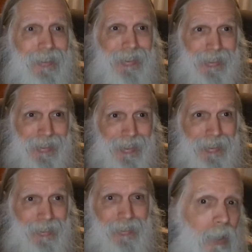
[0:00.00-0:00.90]
a
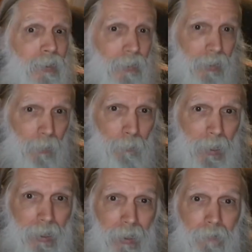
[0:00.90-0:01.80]
sin. The
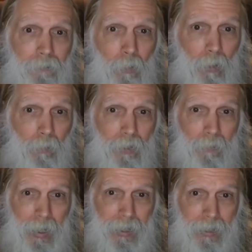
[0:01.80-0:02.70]
competing forms of
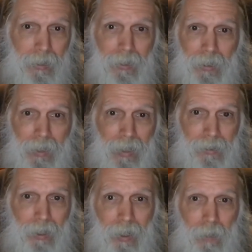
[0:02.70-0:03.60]
medicine at that
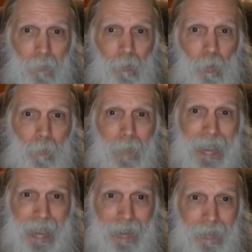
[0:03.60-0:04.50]
time were
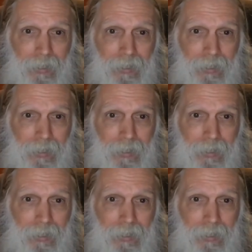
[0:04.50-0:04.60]
many.